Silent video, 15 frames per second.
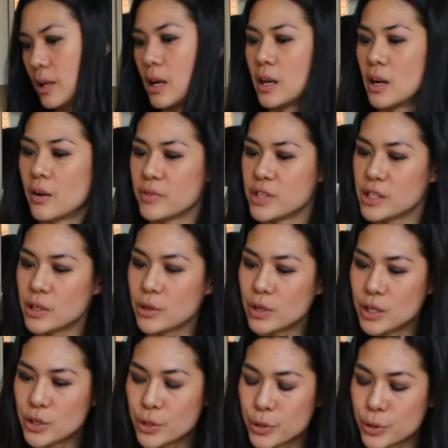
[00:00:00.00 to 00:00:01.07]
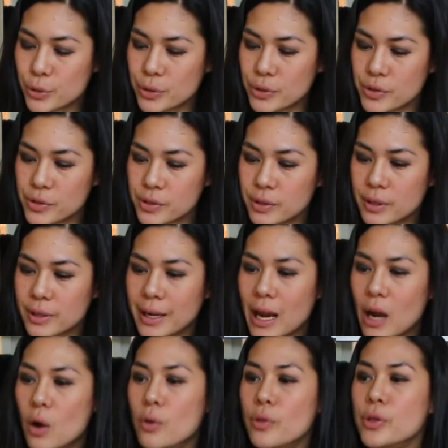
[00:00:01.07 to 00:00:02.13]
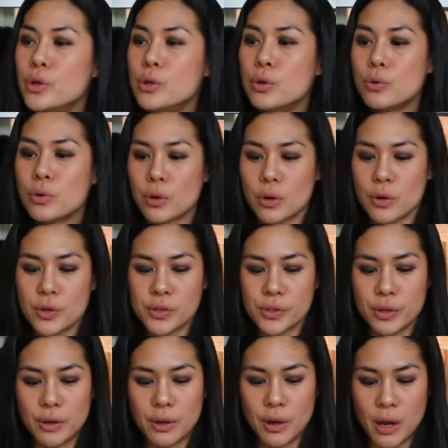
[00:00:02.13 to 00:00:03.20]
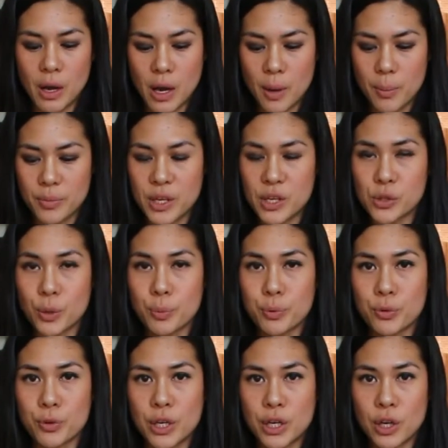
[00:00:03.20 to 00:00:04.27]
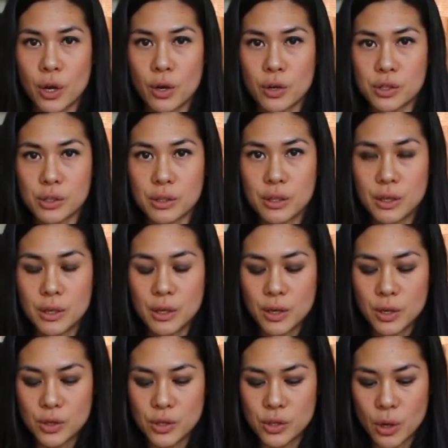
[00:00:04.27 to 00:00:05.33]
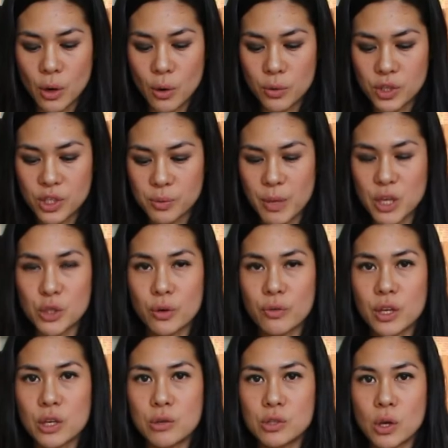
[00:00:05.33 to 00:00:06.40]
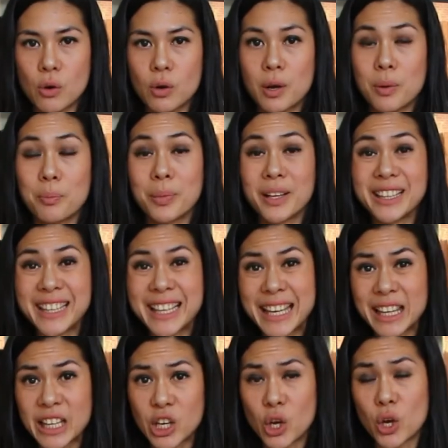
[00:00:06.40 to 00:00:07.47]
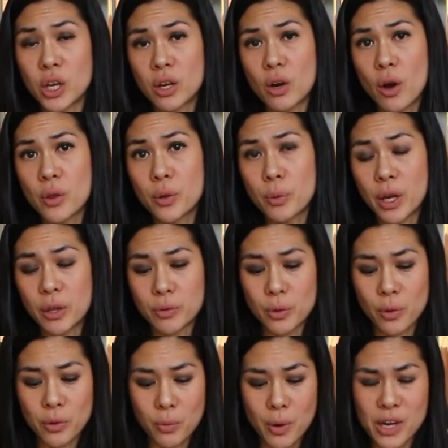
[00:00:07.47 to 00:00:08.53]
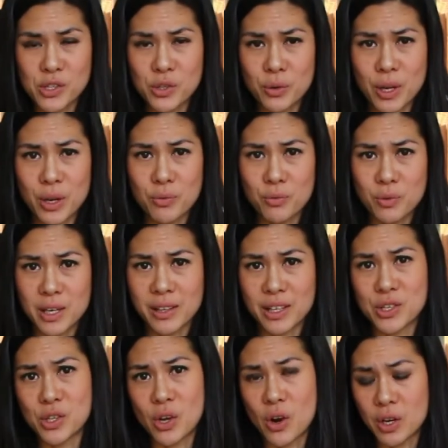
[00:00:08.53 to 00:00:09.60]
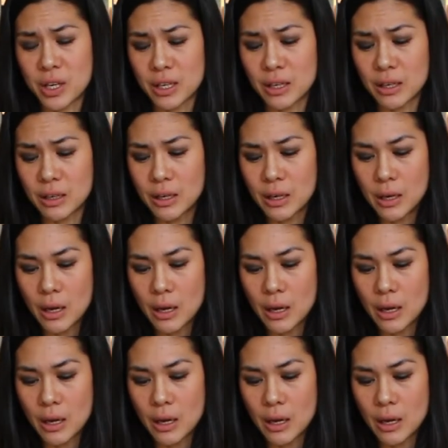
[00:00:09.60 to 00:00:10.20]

And obviously you need your noodles. Now the noodles, these are pre-cooked. So just make sure that you don't completely cook it all the way through, otherwise you'll get really soggy